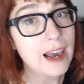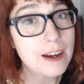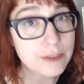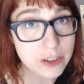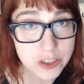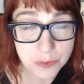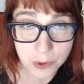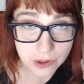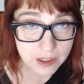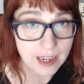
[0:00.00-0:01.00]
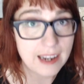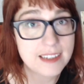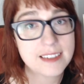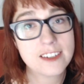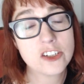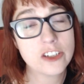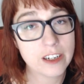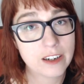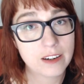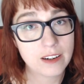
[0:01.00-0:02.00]
every sport has its
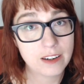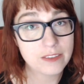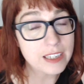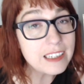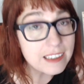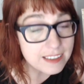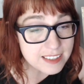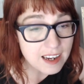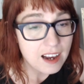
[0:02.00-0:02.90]
share of idiots.